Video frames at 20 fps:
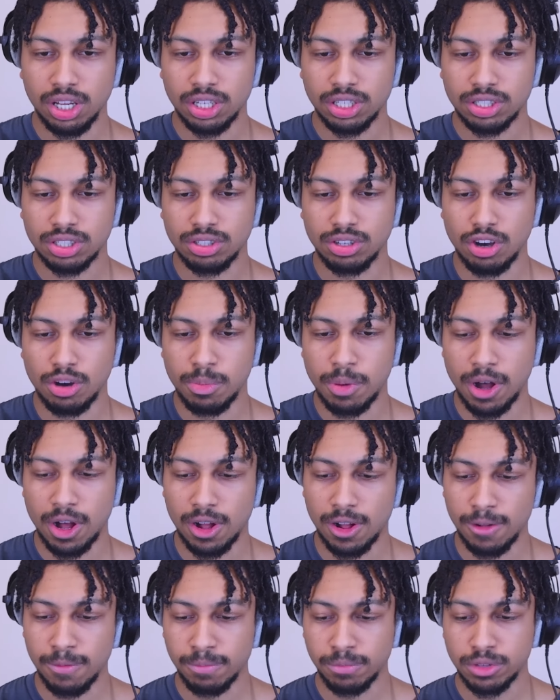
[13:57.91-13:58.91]

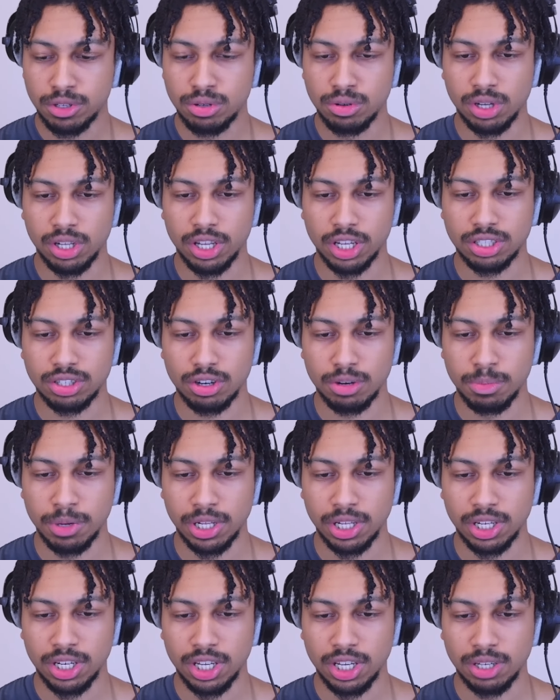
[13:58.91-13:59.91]
Snowball, 2 elixir
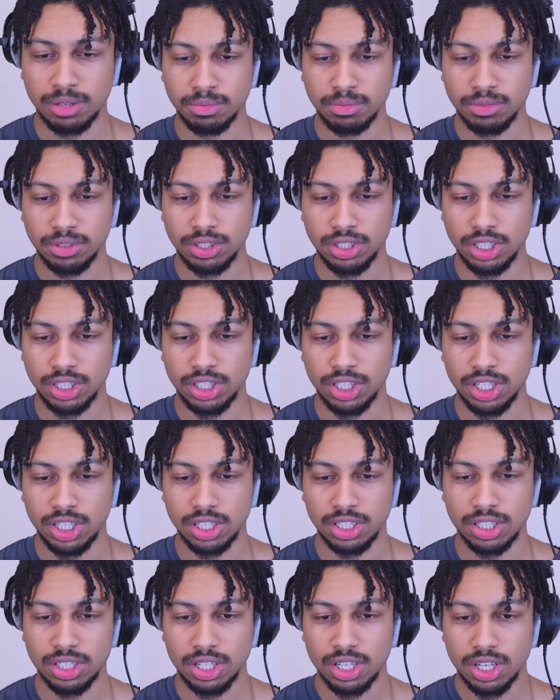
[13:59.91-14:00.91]
ability.
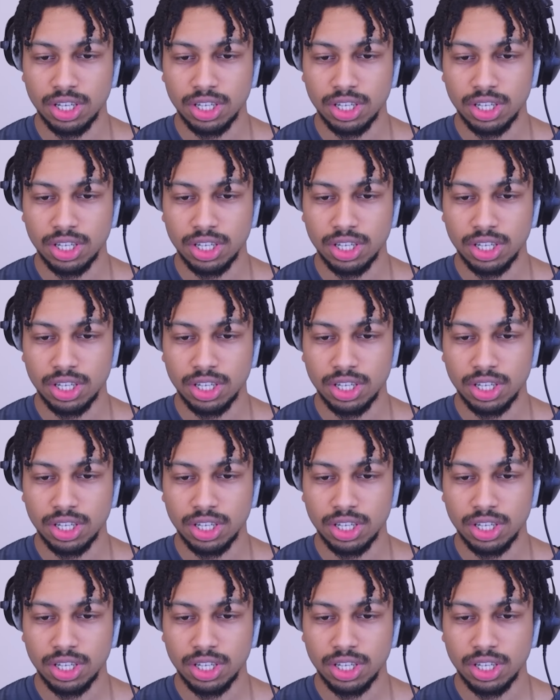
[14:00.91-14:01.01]
GG's.